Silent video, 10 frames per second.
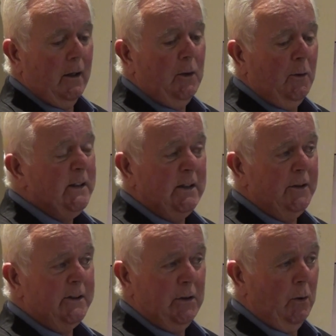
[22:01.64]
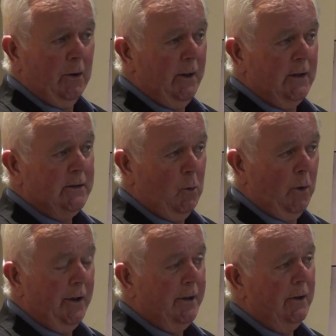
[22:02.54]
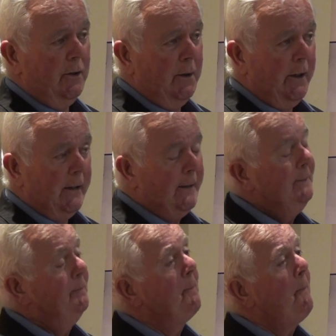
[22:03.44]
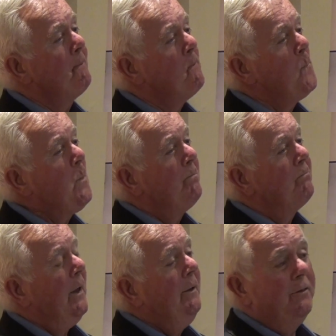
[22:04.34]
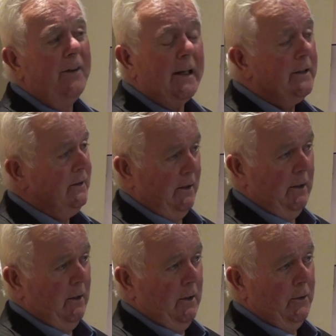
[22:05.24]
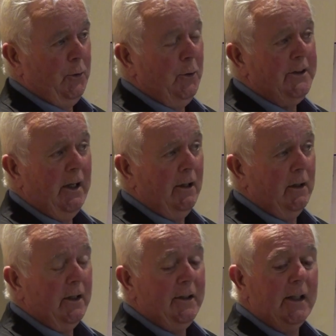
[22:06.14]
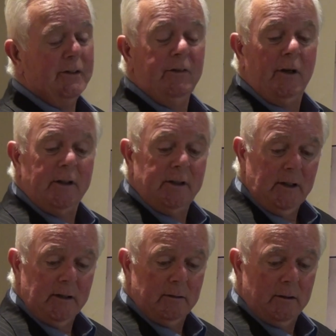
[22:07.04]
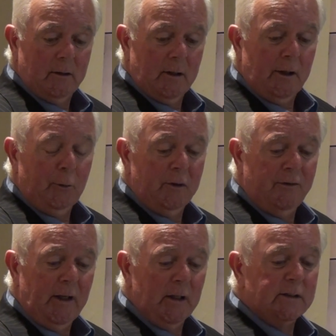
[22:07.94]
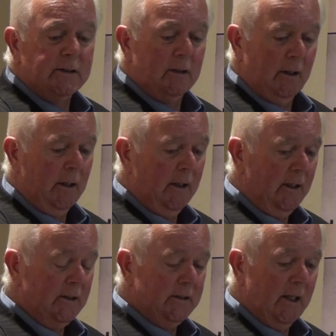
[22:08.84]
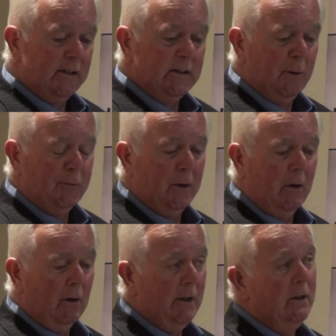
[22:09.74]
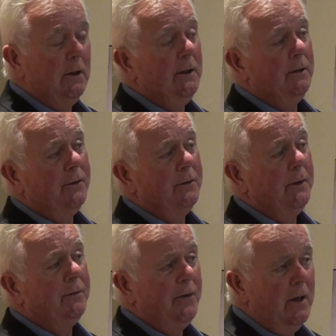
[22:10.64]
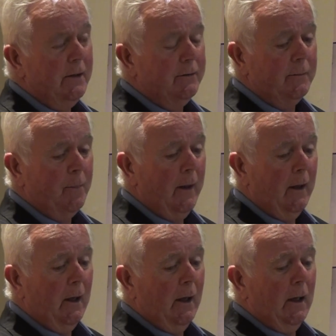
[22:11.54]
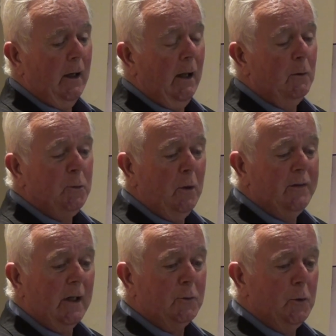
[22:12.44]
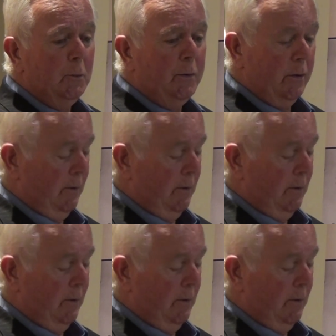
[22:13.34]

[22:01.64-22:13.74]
the rest of his story is quite unique. And in fact, 2 years earlier, at the age of 19, he reveals in his testament recorded in 1955, he was one of that group